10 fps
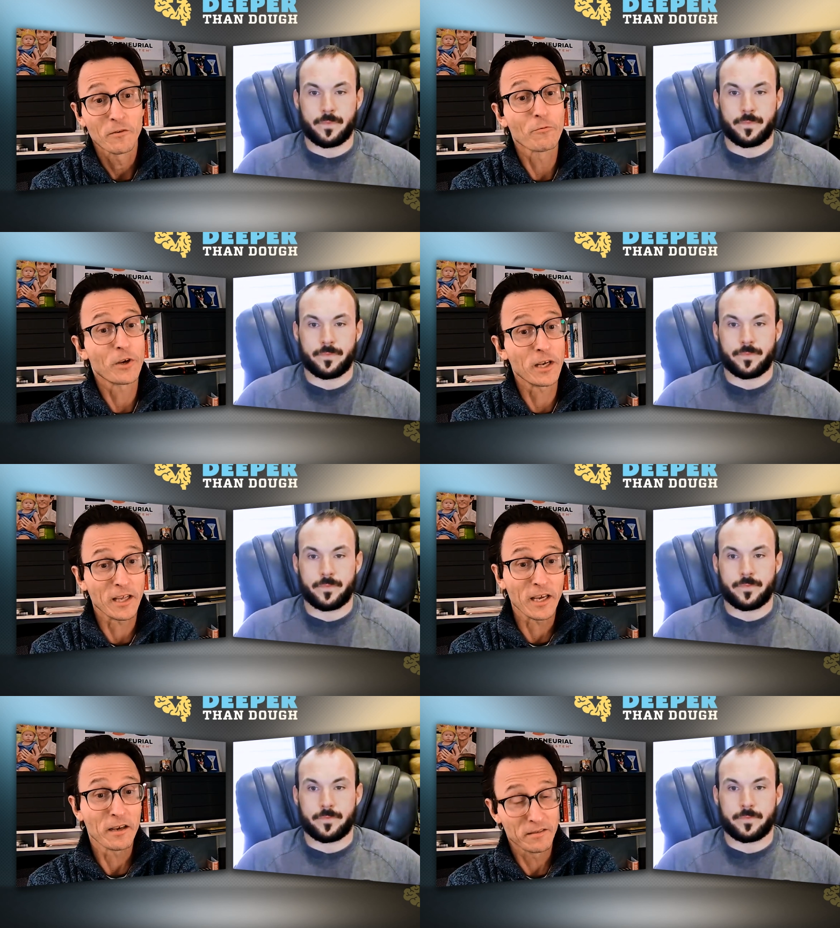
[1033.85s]

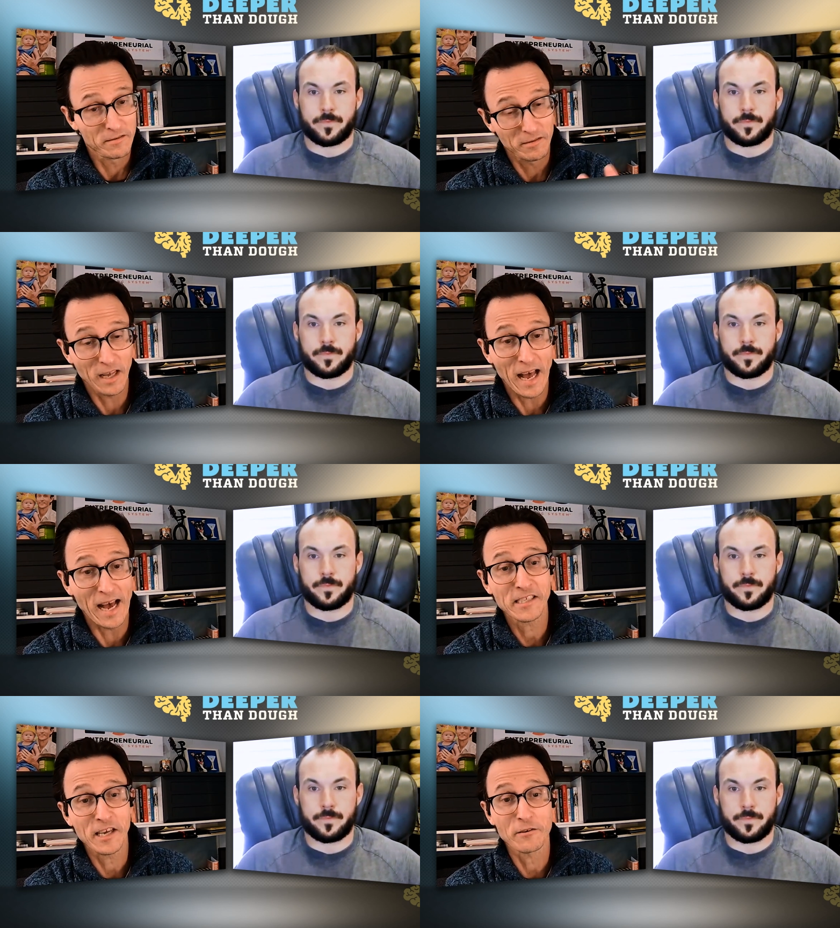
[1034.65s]
Speaker 1: Really
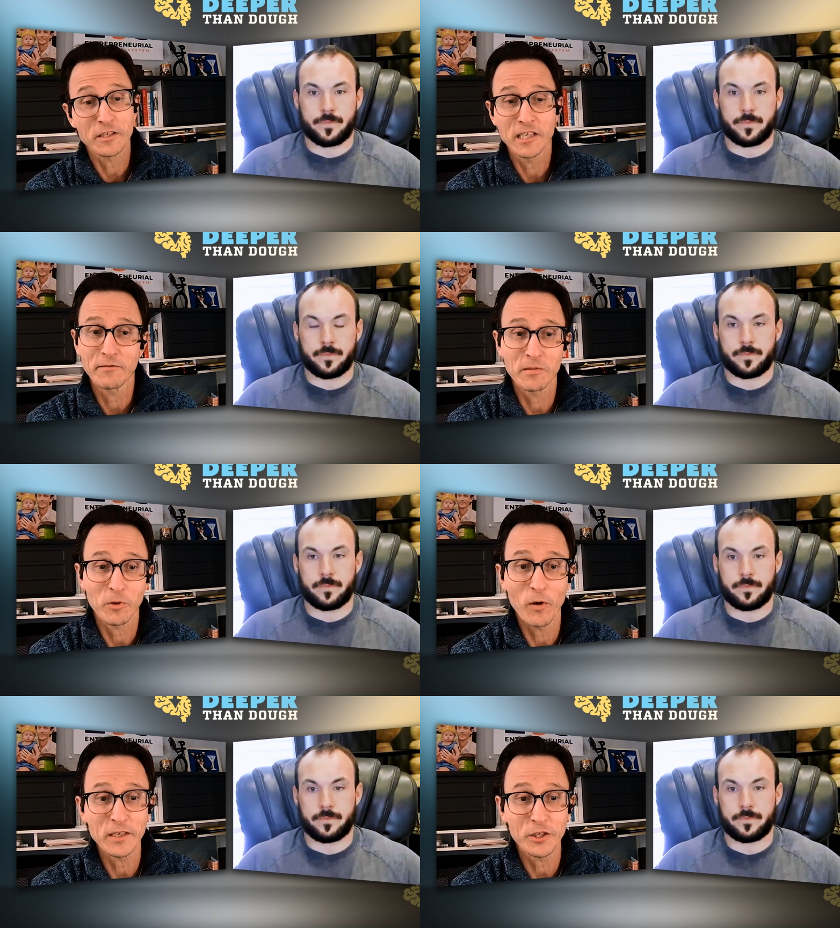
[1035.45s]
asking yourself some
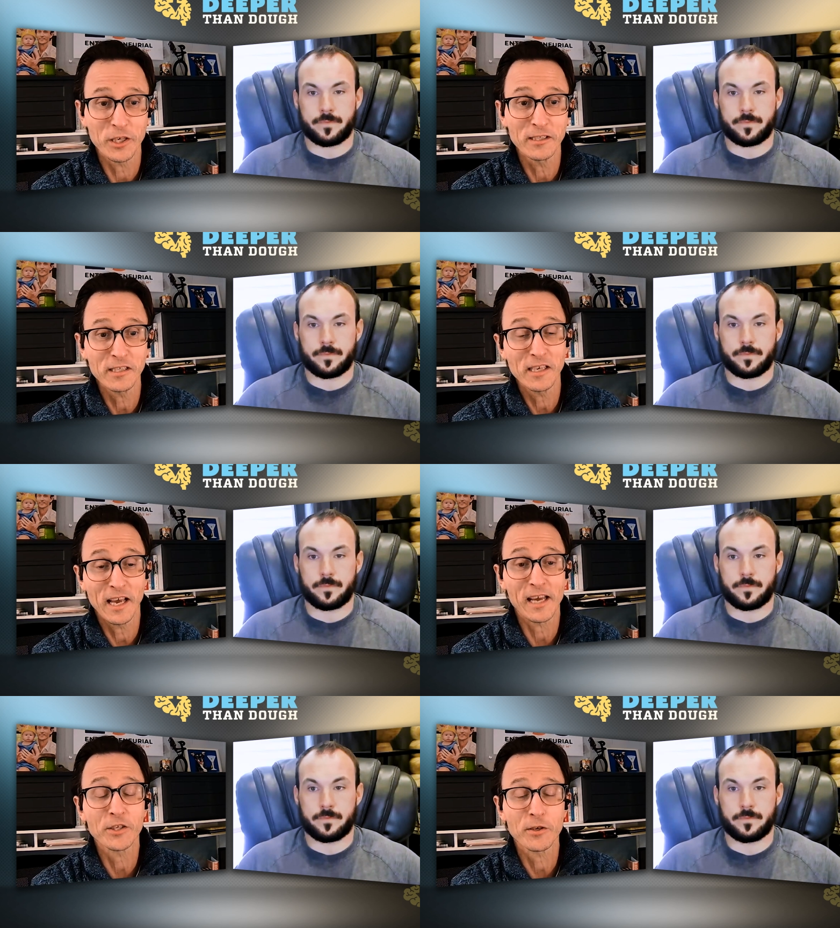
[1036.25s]
questions,
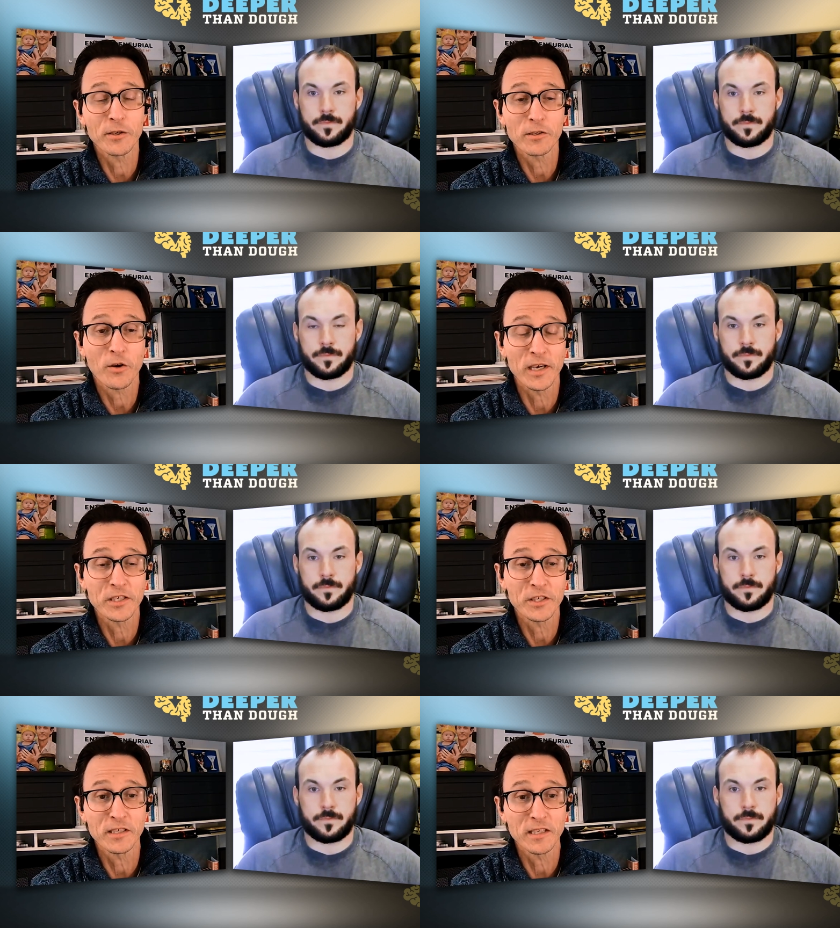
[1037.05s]
answering those
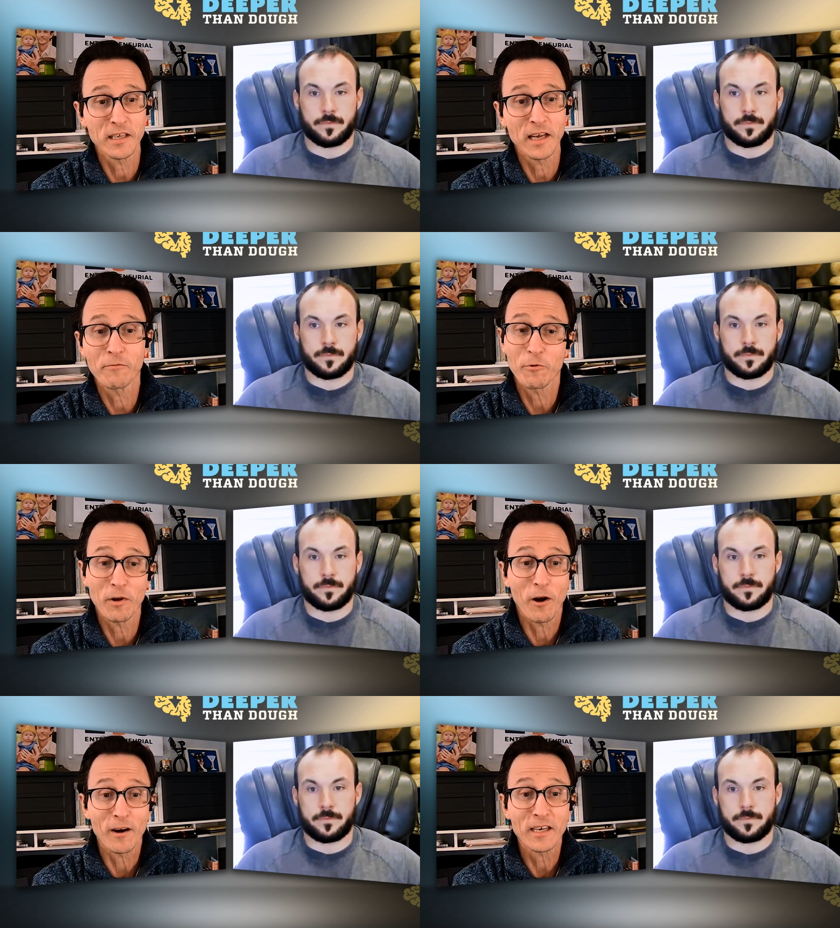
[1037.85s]
questions, and then
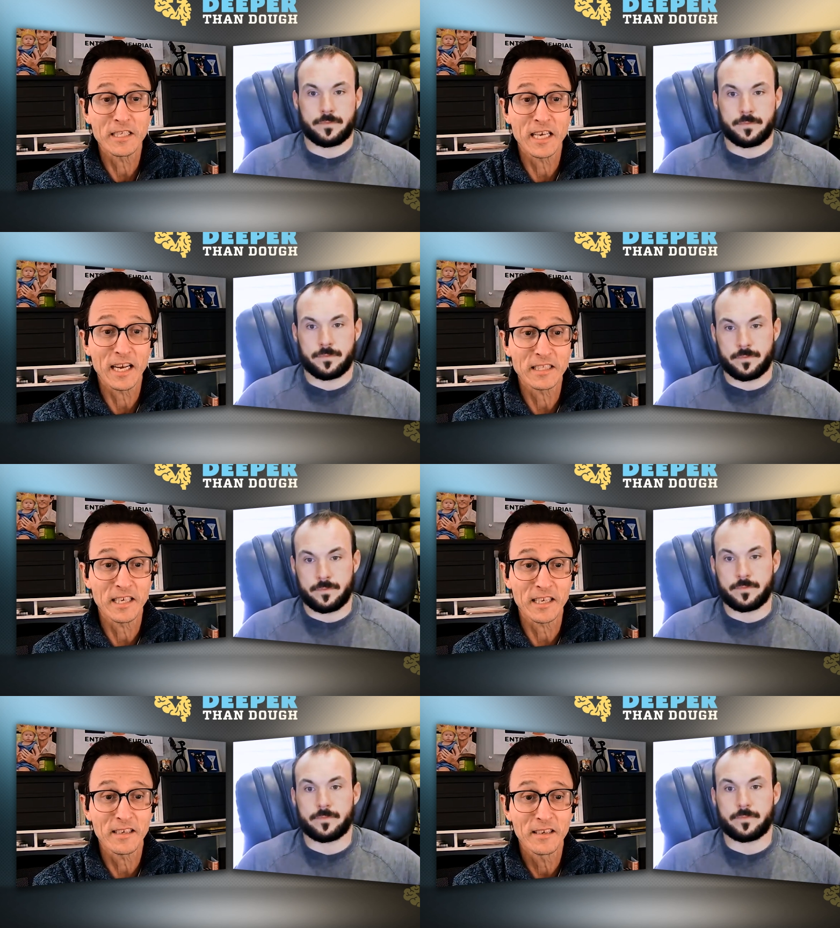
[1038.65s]

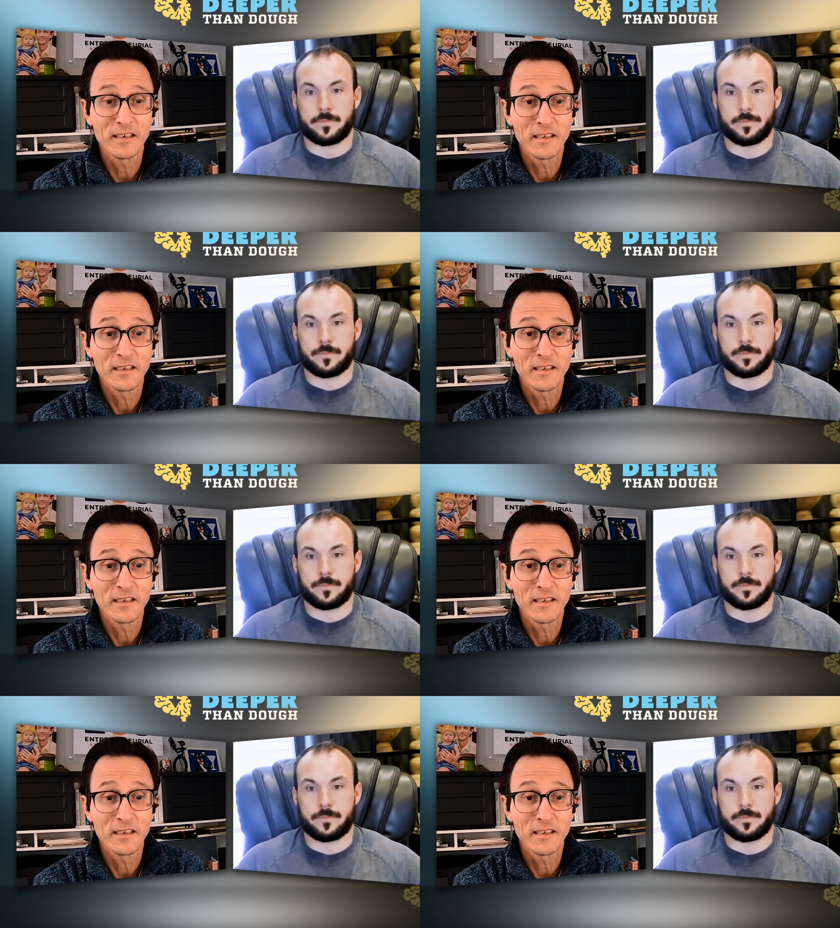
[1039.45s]
architecting